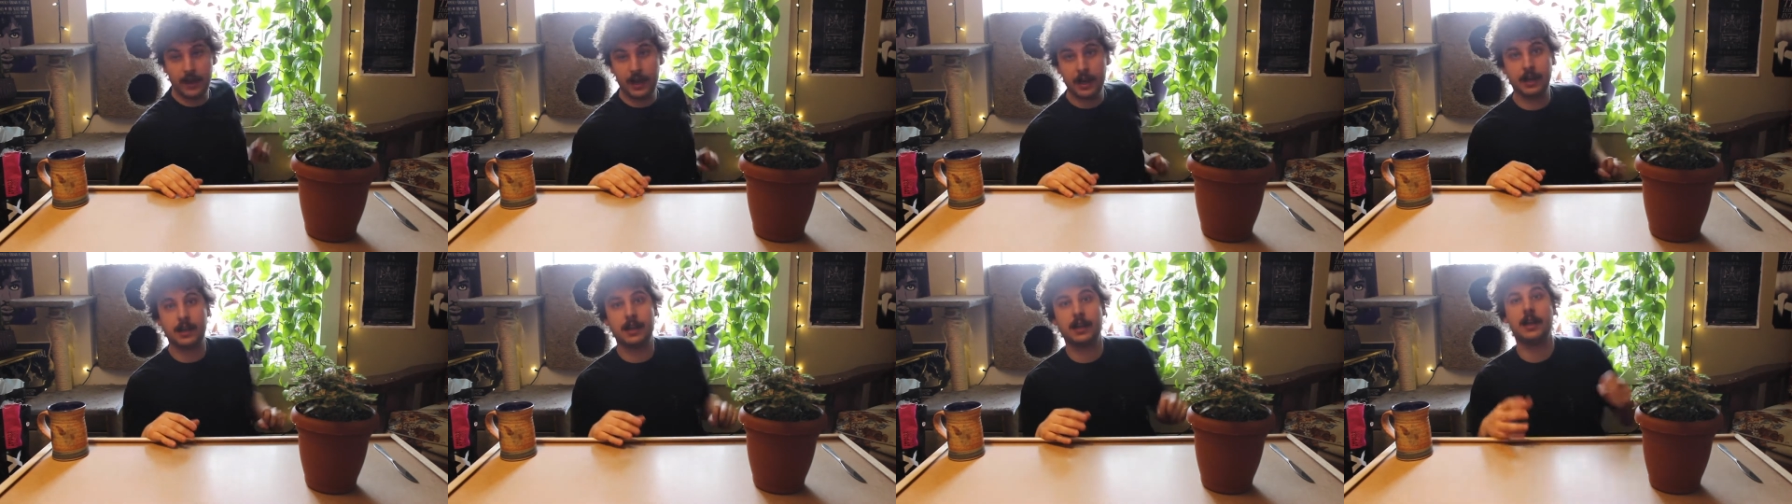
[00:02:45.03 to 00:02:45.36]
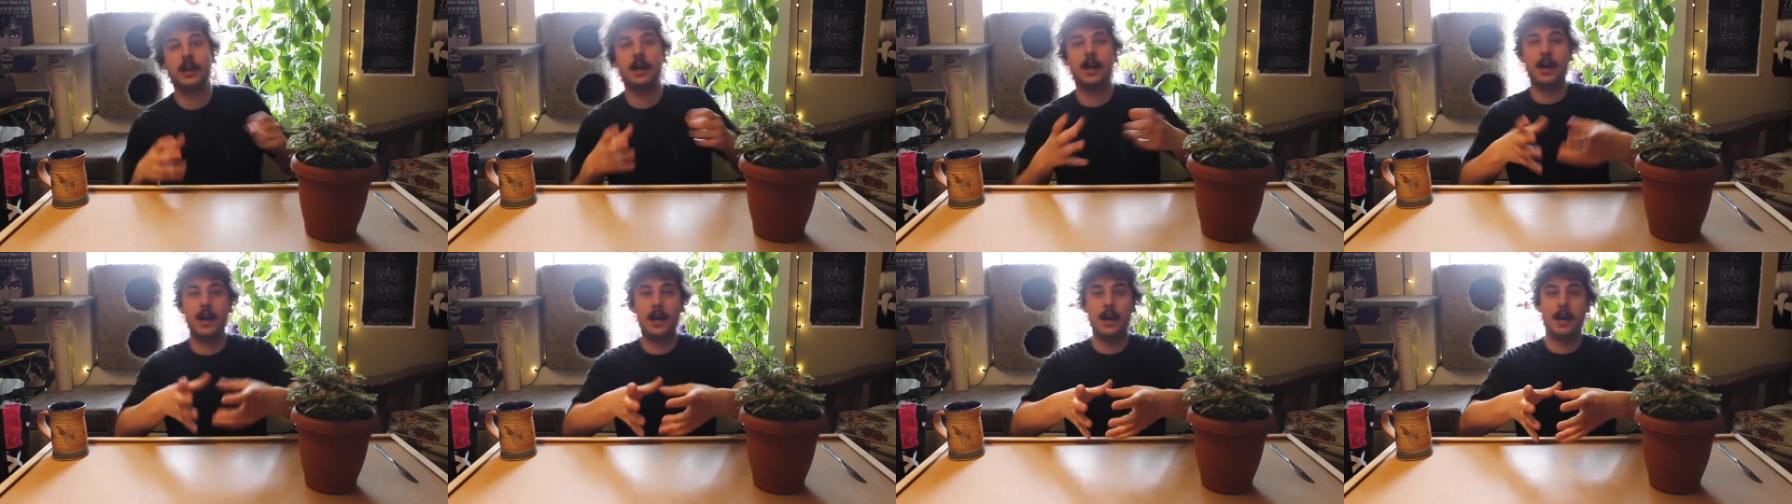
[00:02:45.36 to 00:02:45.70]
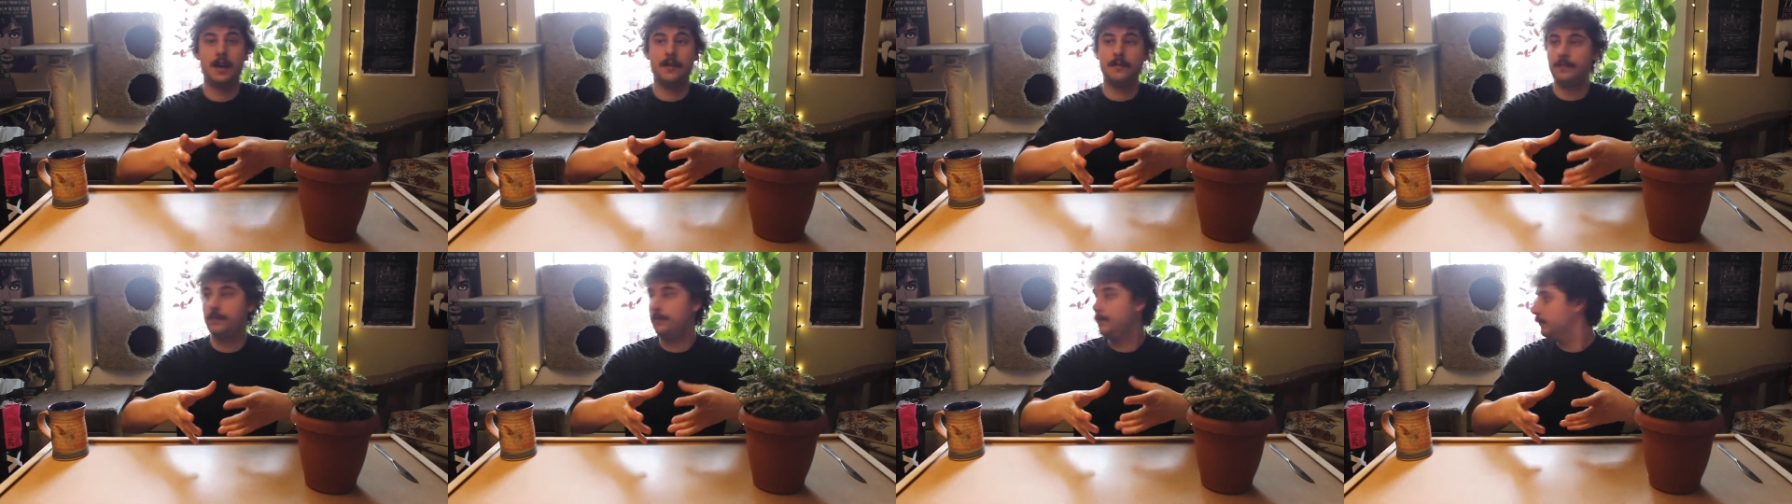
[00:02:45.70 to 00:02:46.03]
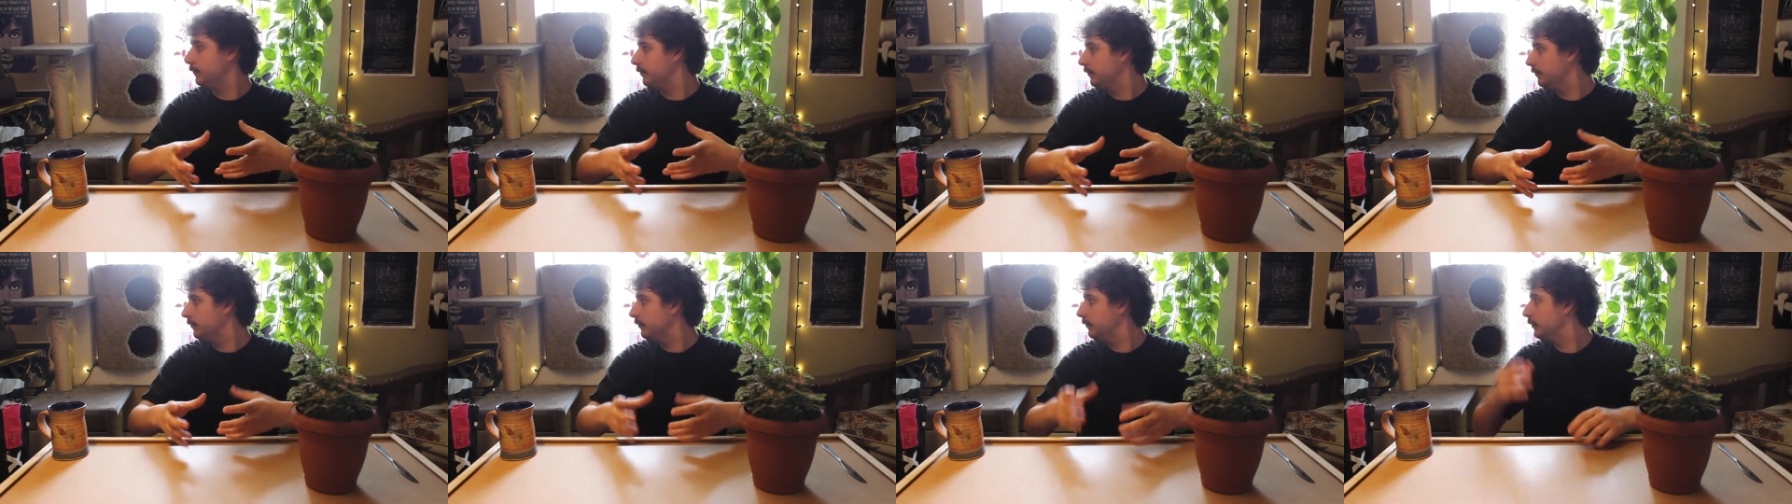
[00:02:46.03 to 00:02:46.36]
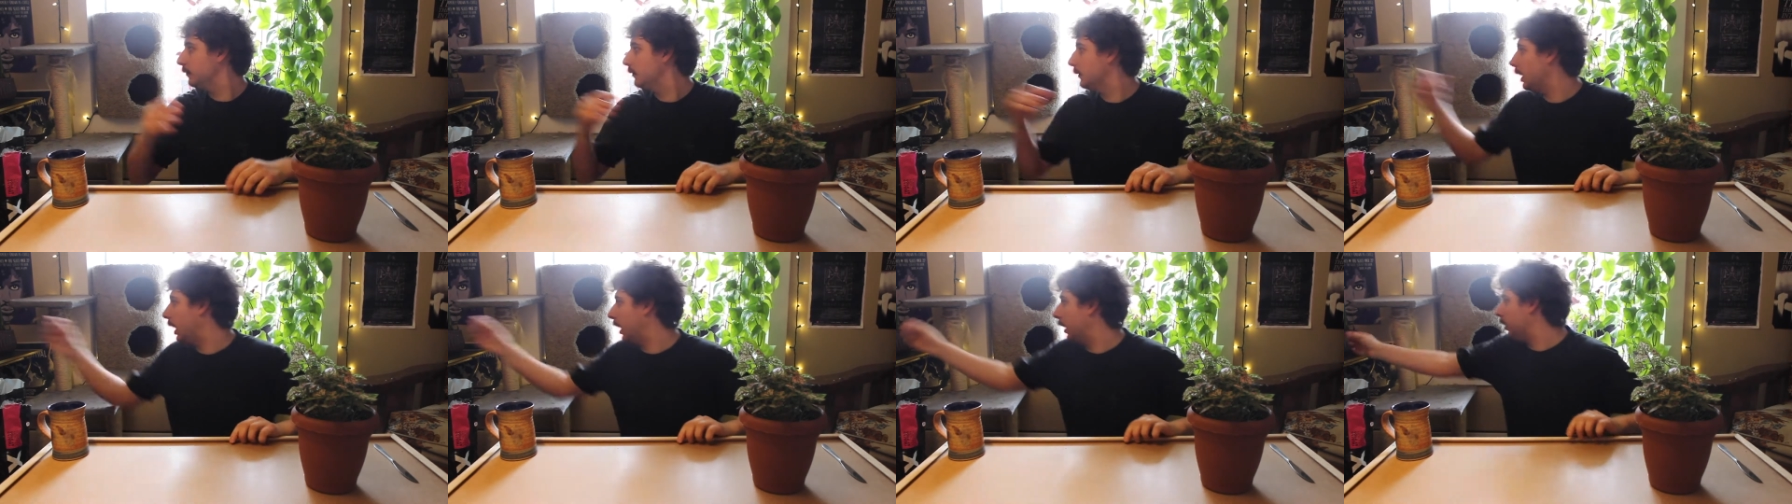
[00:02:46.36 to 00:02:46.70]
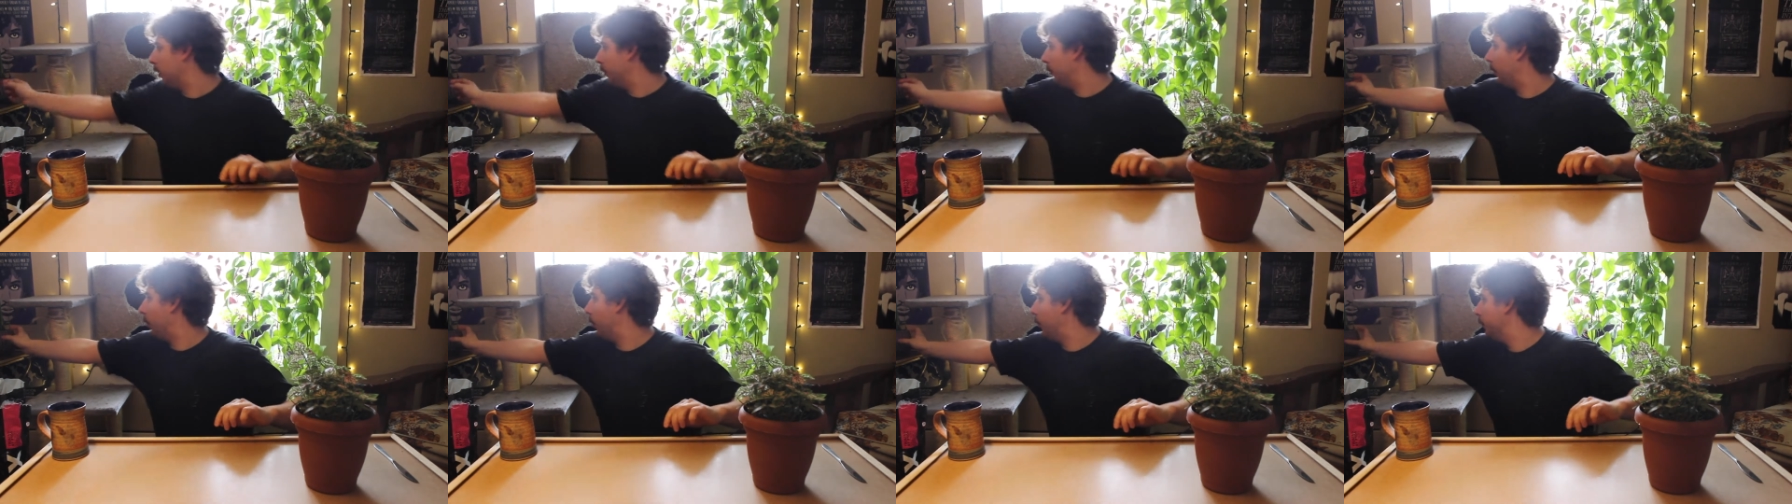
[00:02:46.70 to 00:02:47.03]
like, yeah,
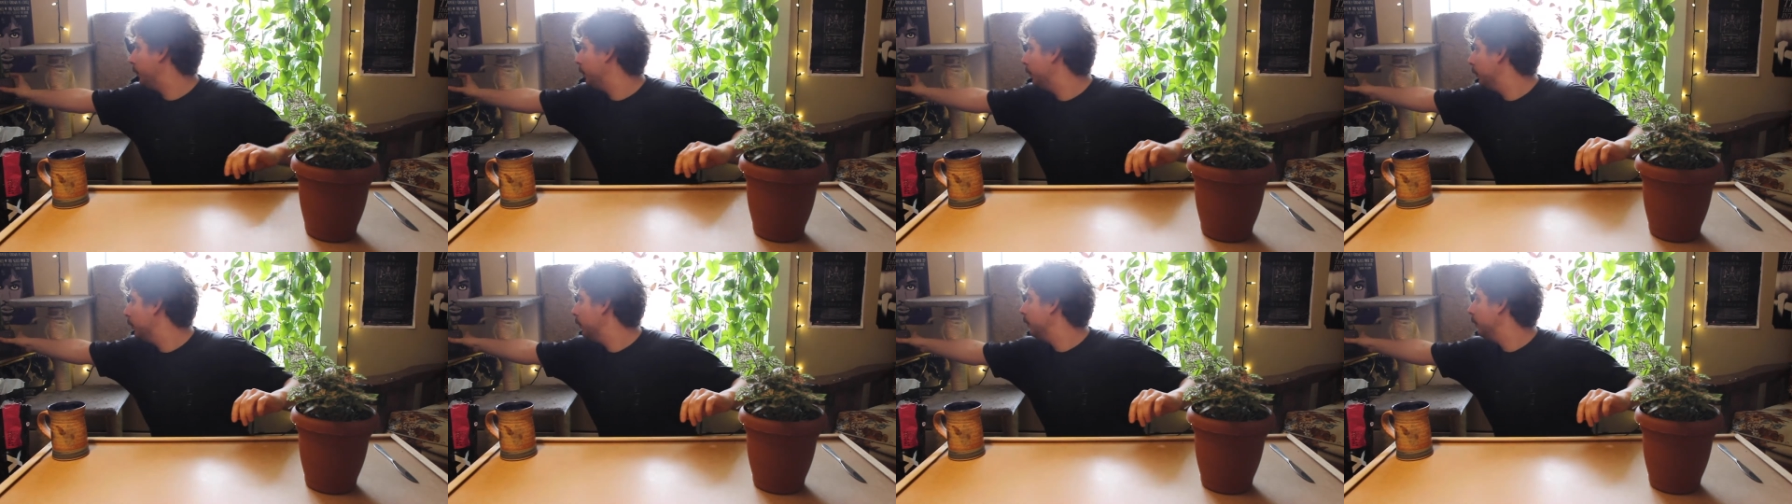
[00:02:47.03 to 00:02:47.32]
here we go.